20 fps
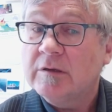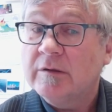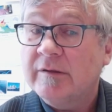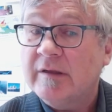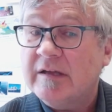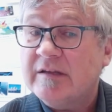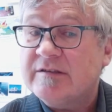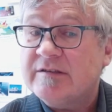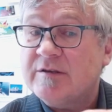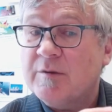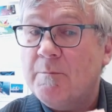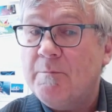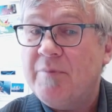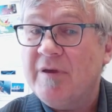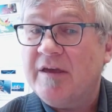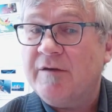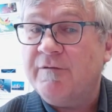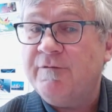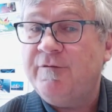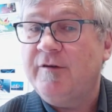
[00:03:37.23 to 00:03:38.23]
That's a
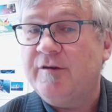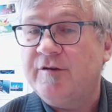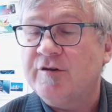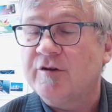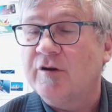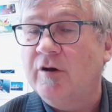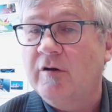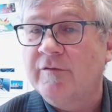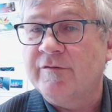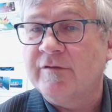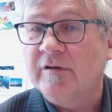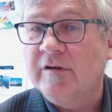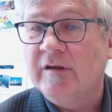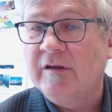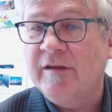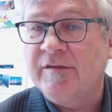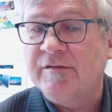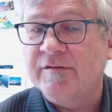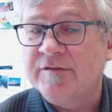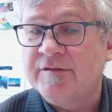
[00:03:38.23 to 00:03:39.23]
big feature of the
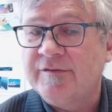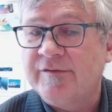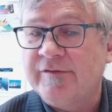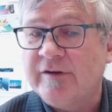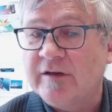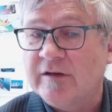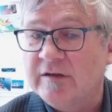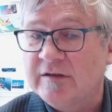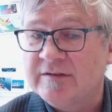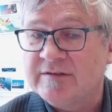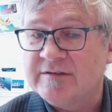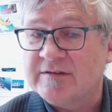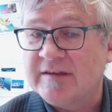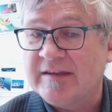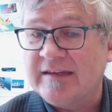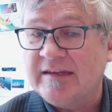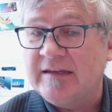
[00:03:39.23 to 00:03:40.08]
lithosphere. It's